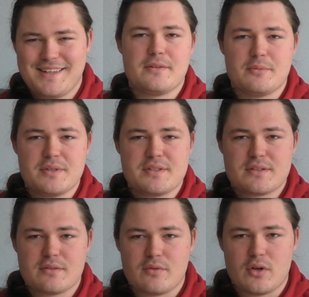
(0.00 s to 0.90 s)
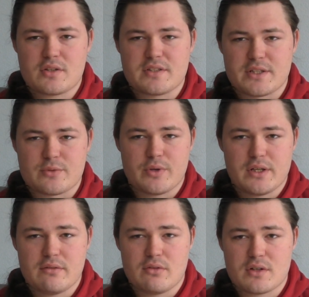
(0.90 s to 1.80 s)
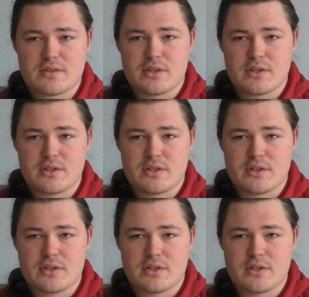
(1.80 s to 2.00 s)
The business vlogs/weekly vlogs are